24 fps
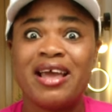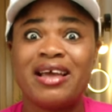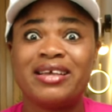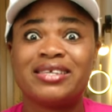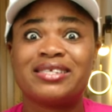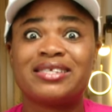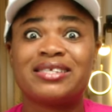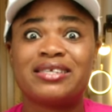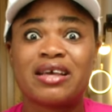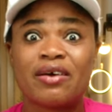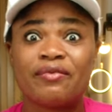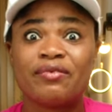
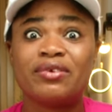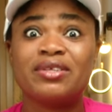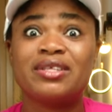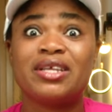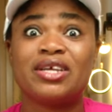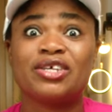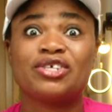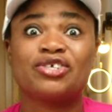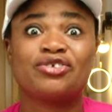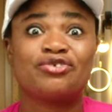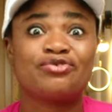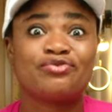Seven
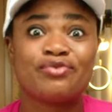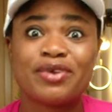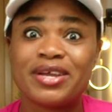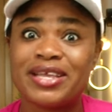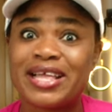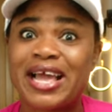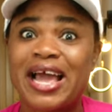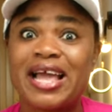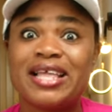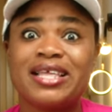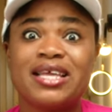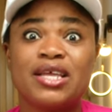days
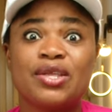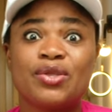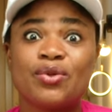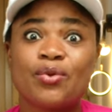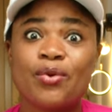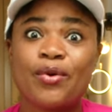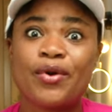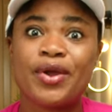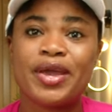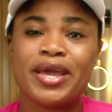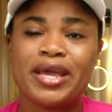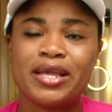straight, I did
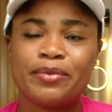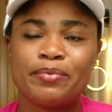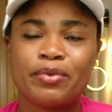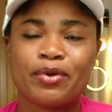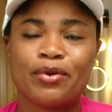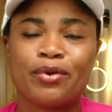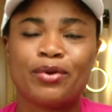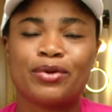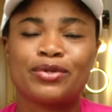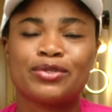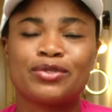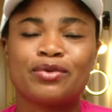not eat
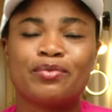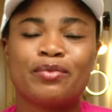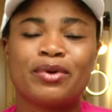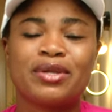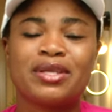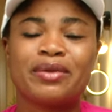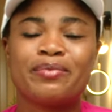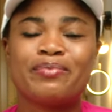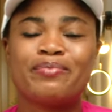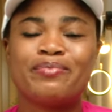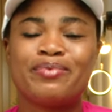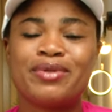because
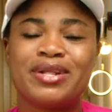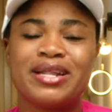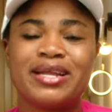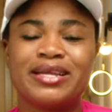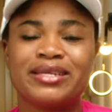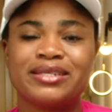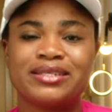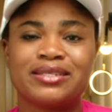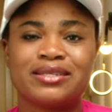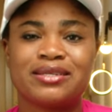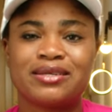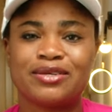somebody
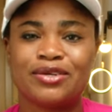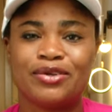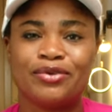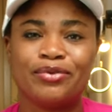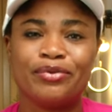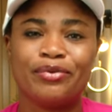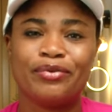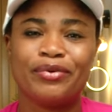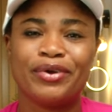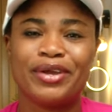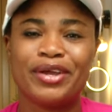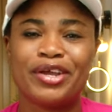placed, you
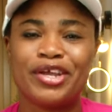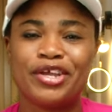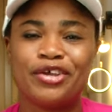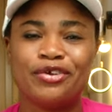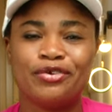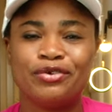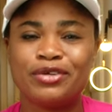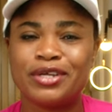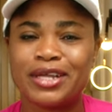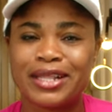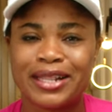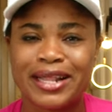know, a
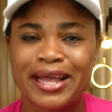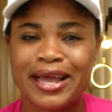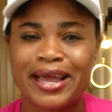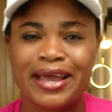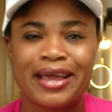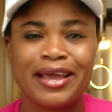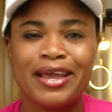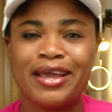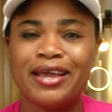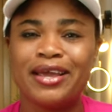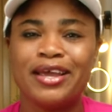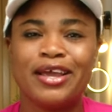huge
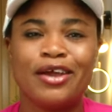lie.